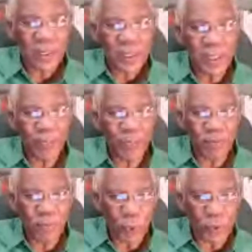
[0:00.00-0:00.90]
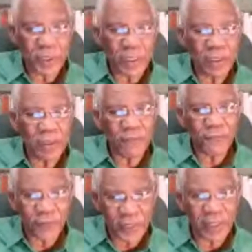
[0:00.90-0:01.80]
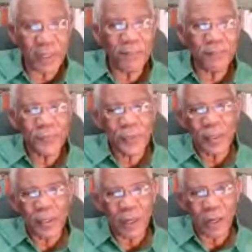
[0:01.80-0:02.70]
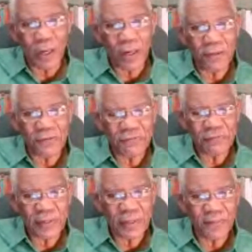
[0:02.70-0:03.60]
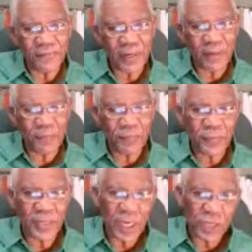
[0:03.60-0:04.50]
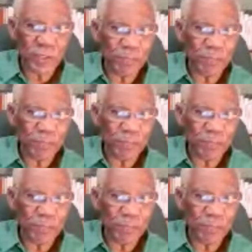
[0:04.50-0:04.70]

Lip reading: in promoting the freedom of the Haitian